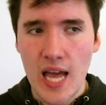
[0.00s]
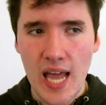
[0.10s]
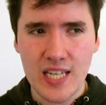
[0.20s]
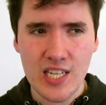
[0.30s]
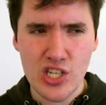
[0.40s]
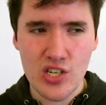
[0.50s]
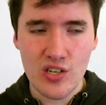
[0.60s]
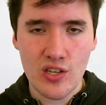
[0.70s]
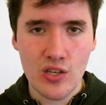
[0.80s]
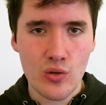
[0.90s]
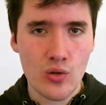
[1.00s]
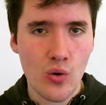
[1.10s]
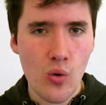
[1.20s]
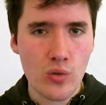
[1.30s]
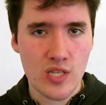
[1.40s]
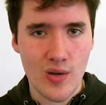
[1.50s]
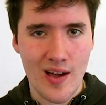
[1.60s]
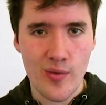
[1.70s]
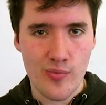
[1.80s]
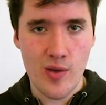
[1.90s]
In addition, you'd also
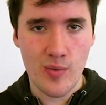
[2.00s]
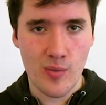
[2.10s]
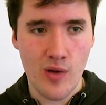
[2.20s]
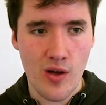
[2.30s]
have the problem